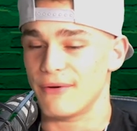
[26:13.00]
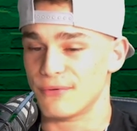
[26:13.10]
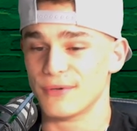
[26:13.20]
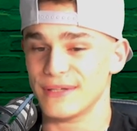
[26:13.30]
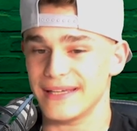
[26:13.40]
I would
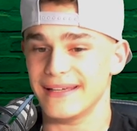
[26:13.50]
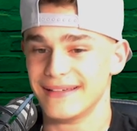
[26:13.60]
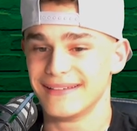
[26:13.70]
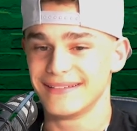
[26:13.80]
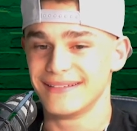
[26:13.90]
really
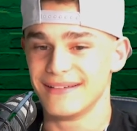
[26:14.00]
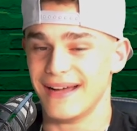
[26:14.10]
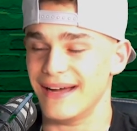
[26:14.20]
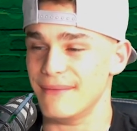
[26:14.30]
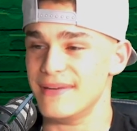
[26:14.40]

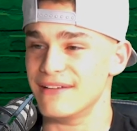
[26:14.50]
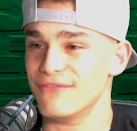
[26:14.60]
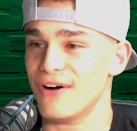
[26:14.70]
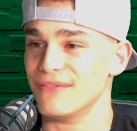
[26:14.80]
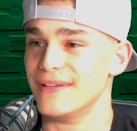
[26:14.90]
be
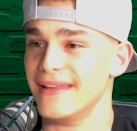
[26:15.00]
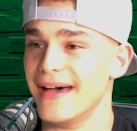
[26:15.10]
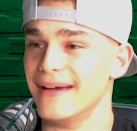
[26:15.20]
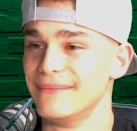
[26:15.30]
involved in that.